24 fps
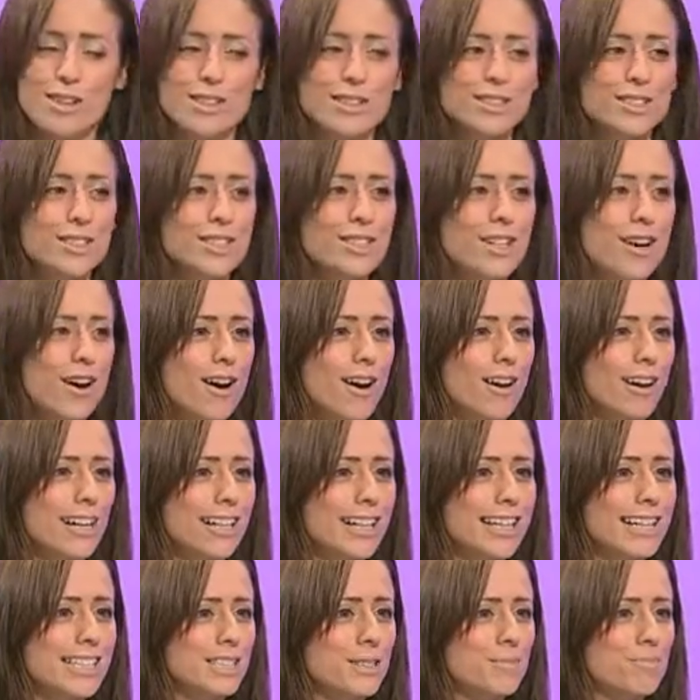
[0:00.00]
can't deny
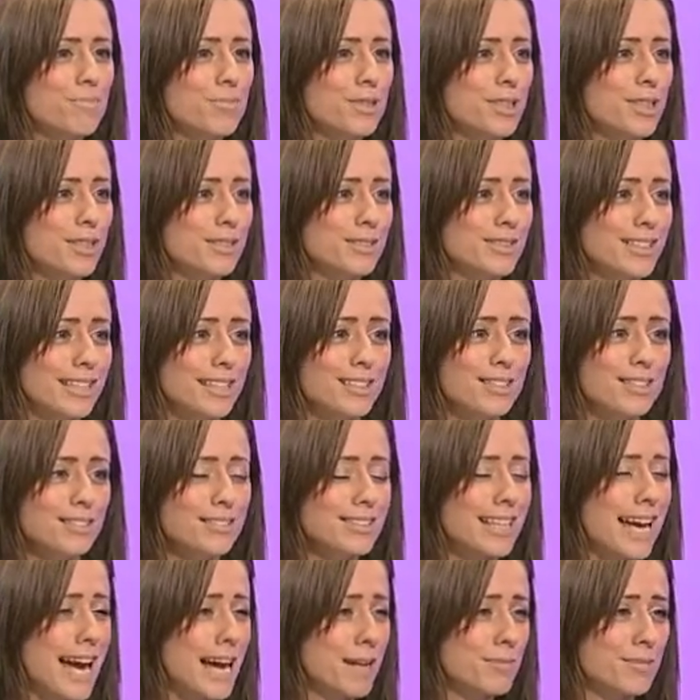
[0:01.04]
its beauty. It
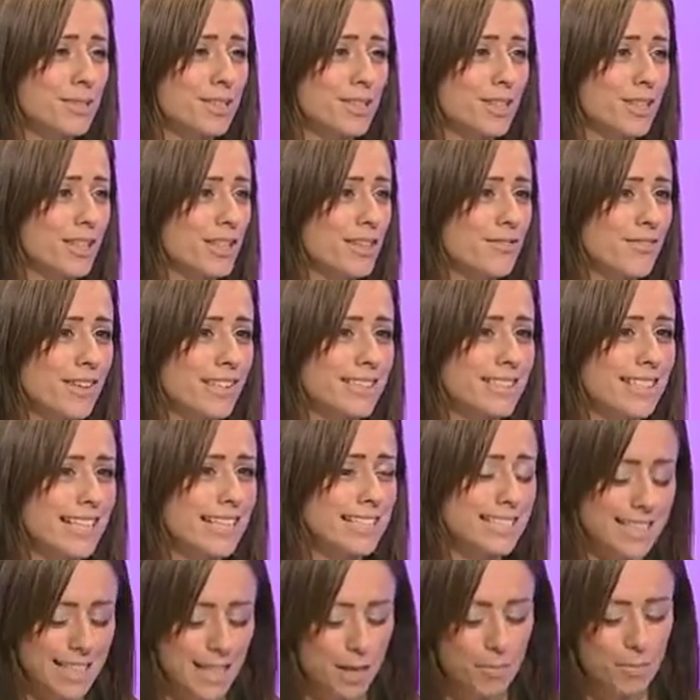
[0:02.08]
looks absolutely
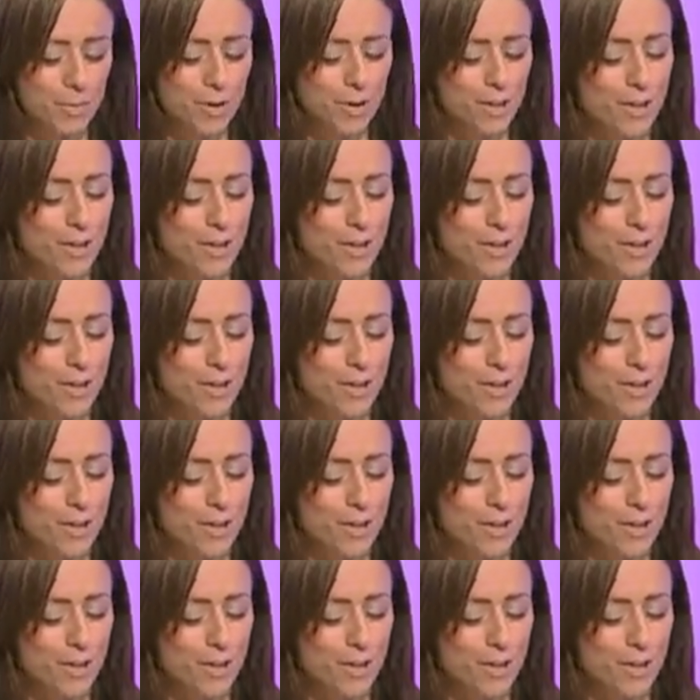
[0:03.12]
fantastic.